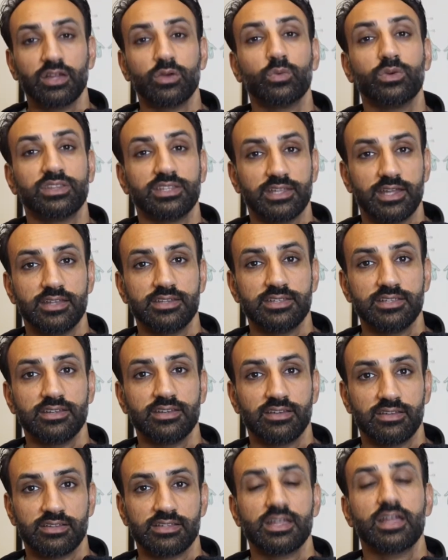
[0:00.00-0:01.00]
with the
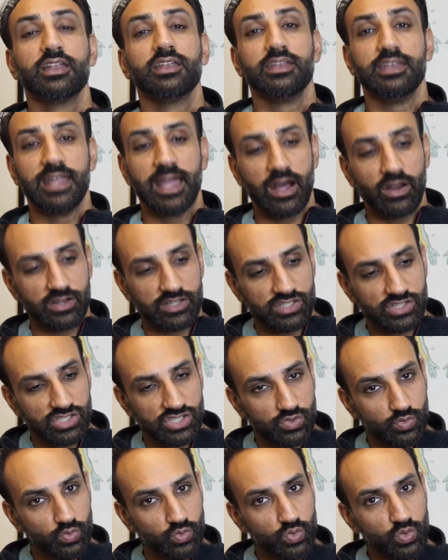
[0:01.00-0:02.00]
idea now to
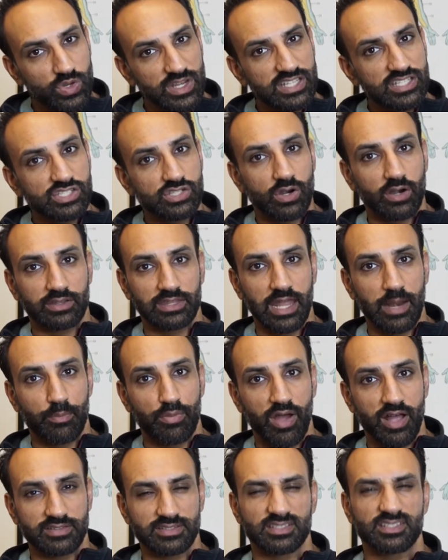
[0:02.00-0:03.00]
restart that
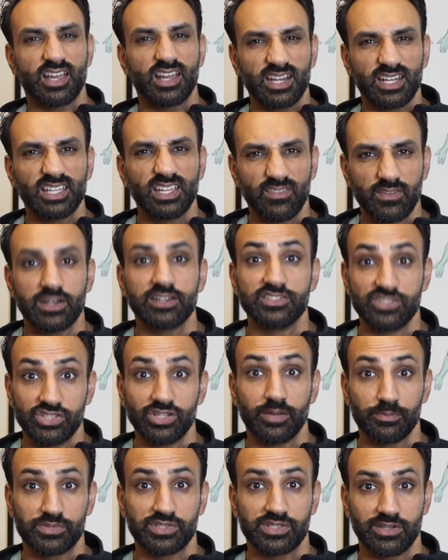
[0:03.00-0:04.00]
process, kind of give it a
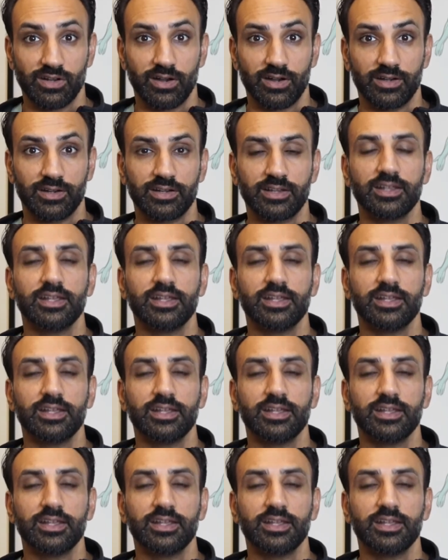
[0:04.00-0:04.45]
jump start.